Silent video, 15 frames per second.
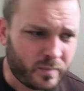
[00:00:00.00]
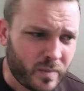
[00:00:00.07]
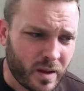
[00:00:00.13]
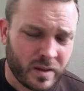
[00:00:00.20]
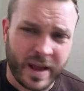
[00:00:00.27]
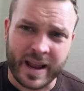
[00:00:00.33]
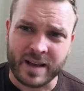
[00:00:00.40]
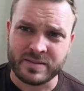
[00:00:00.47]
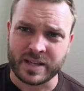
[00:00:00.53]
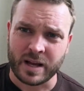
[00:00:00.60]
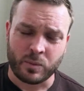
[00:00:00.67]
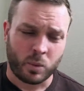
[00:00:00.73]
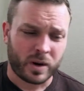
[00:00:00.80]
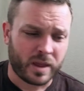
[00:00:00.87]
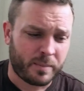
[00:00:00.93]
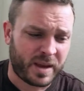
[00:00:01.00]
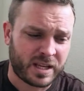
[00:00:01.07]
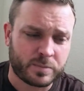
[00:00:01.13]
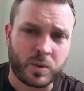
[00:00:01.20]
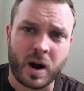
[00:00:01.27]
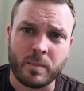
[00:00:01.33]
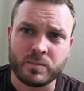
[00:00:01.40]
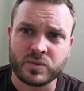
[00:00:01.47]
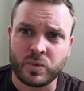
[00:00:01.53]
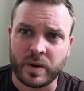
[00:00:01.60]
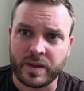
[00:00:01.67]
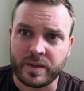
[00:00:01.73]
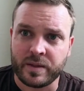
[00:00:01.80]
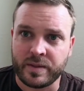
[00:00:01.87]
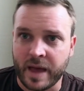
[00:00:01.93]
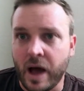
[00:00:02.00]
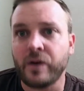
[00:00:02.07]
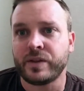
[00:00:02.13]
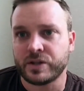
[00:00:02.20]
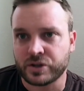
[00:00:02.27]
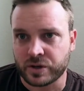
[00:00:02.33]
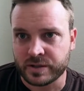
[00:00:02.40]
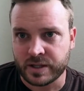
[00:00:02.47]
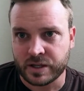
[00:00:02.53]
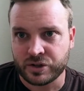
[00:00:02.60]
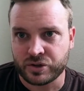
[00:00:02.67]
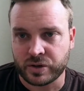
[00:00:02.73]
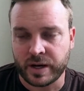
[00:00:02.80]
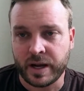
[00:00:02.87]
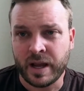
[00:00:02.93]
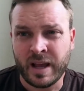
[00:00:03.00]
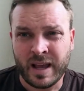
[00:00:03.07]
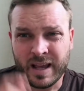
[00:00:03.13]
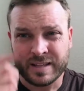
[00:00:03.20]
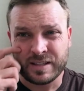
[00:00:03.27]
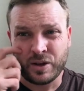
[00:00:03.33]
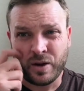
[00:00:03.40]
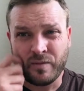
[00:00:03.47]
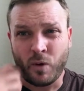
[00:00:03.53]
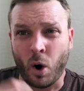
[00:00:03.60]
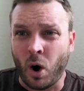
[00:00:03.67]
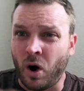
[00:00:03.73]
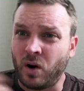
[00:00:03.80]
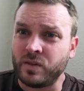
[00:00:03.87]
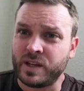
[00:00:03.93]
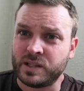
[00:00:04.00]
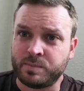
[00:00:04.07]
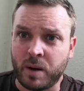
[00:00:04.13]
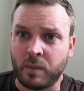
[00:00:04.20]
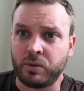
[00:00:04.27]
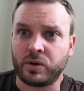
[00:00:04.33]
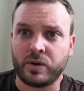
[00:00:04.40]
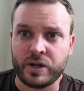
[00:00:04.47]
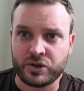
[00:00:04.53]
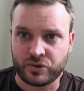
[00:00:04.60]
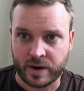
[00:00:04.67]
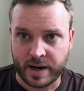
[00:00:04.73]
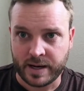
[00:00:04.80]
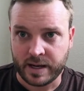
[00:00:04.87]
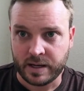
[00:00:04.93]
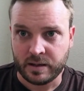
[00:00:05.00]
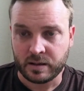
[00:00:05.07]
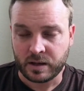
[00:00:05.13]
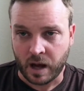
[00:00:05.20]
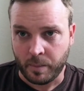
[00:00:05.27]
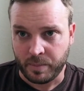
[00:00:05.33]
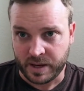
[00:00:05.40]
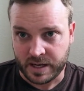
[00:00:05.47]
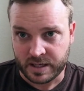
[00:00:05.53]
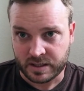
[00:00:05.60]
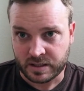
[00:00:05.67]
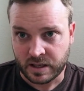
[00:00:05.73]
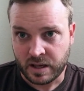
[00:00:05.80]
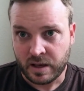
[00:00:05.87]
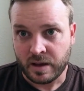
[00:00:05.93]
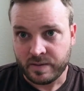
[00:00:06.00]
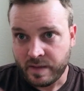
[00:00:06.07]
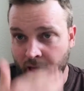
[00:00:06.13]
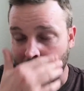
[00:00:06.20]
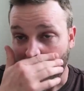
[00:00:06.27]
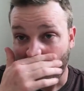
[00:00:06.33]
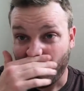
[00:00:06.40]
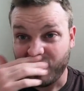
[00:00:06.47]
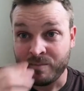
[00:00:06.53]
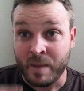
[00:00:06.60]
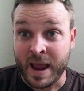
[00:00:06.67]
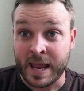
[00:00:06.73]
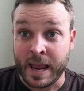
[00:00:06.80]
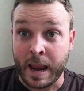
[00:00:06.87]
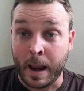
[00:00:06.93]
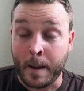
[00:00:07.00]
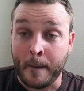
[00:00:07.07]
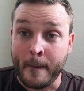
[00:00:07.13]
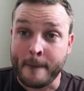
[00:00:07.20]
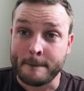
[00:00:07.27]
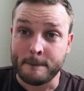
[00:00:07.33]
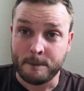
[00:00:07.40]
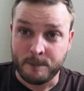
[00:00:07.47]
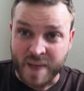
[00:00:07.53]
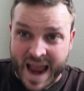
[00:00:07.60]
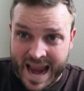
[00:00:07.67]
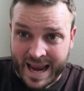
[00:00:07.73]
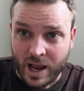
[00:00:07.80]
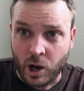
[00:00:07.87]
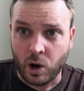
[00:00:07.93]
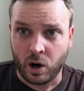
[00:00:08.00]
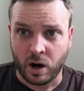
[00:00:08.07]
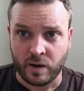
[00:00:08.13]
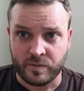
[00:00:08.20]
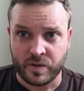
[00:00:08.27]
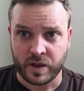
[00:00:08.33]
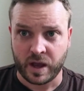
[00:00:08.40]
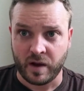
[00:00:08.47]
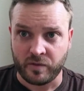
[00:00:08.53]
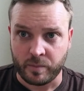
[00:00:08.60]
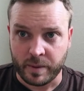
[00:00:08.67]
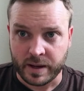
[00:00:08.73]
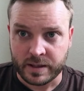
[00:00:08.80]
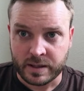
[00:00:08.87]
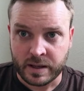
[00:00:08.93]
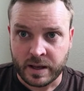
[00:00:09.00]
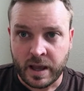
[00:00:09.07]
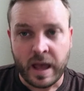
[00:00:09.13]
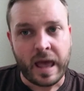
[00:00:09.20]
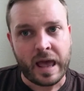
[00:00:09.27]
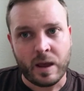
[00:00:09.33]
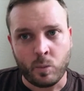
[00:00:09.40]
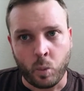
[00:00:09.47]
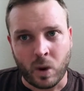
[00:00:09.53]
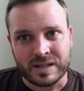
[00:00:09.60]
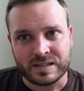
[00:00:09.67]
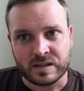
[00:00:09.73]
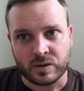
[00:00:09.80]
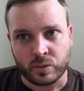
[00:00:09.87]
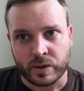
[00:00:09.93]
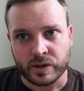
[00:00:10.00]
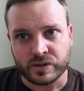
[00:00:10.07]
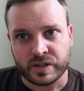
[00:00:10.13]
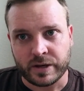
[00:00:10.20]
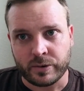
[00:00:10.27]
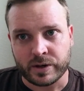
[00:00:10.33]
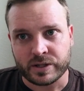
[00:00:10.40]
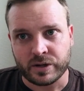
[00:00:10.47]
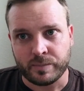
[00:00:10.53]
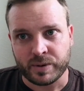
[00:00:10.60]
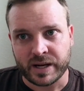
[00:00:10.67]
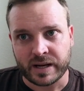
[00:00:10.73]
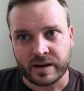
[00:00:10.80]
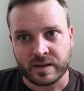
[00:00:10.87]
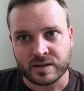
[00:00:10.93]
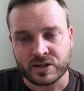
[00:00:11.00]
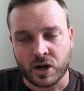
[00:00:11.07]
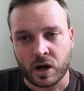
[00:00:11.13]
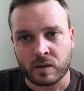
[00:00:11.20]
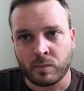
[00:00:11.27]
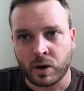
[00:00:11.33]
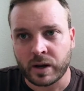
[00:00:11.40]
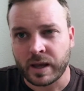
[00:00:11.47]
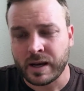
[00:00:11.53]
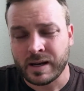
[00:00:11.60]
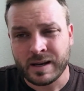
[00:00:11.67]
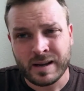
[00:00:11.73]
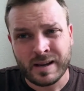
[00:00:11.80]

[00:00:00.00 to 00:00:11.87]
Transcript: like I've said, one of the biggest problems with the health insurance industry is that you have all these publicly traded companies that are making bank off the government. And what's the real secret to predicting the stock market?